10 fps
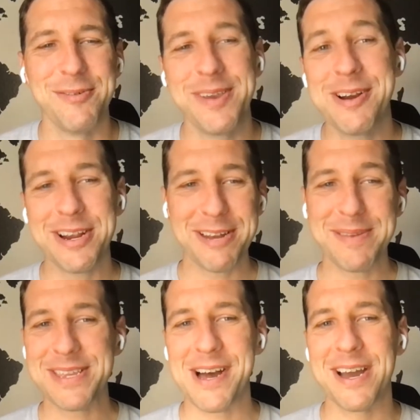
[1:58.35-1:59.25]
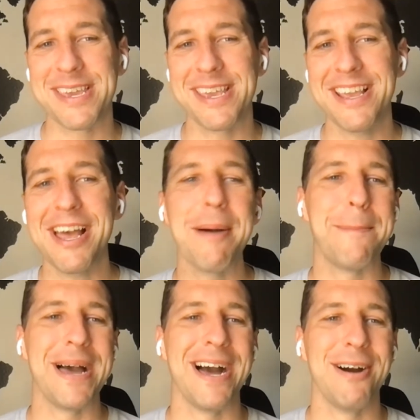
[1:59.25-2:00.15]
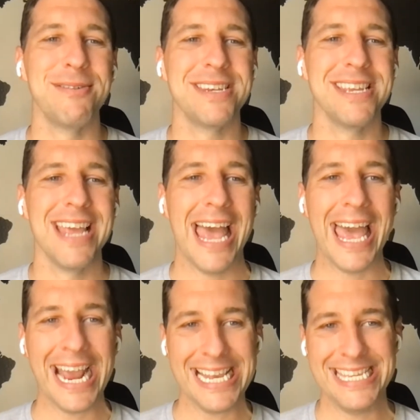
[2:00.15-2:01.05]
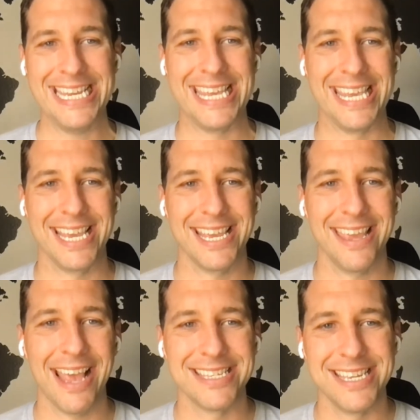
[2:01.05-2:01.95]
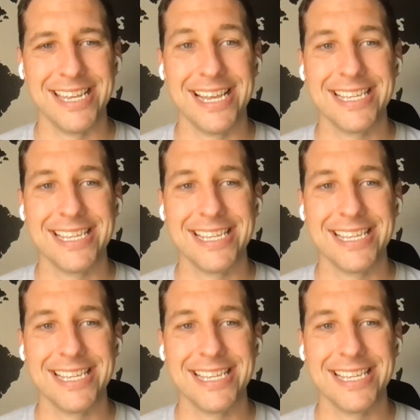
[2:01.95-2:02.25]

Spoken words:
we are going to be talking about exiting, as in